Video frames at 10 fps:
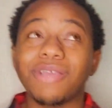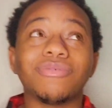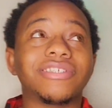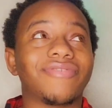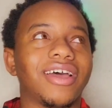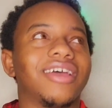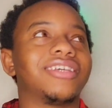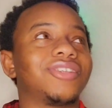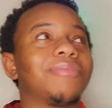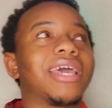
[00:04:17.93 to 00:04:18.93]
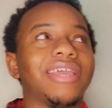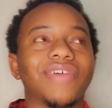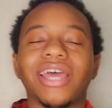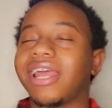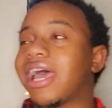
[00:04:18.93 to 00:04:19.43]
He was fine. So I'm like, if
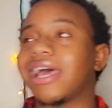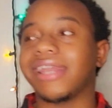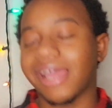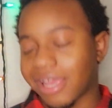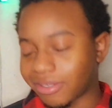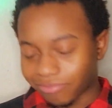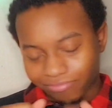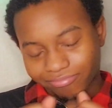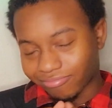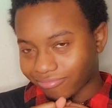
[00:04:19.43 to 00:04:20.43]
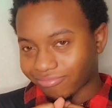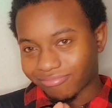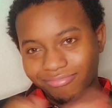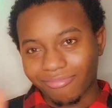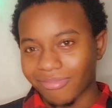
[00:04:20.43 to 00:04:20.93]
I die, I die.
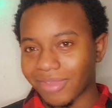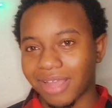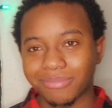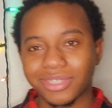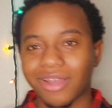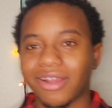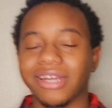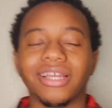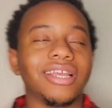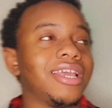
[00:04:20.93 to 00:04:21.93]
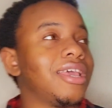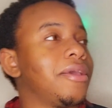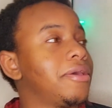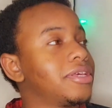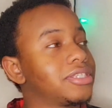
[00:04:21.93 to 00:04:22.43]
I'm sorry.
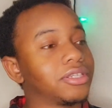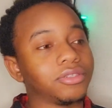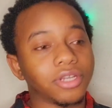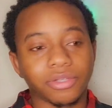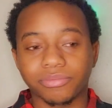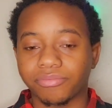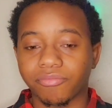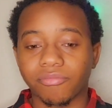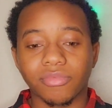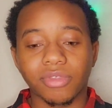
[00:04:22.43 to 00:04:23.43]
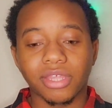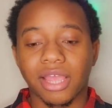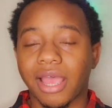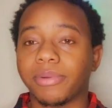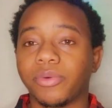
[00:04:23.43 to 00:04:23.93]
So, you know,
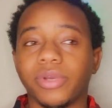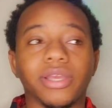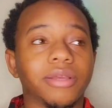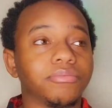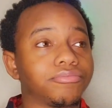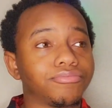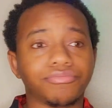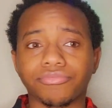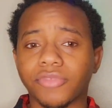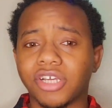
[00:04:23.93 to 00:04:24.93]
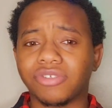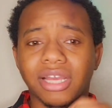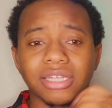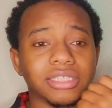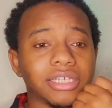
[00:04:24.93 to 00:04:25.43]
hop in the web,
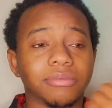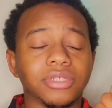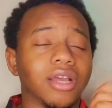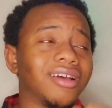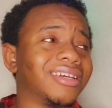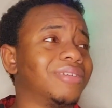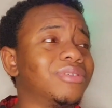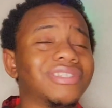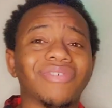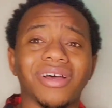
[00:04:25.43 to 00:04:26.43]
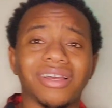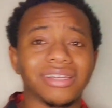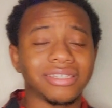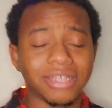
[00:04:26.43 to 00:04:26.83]
drive to him. Y'all, it was fine.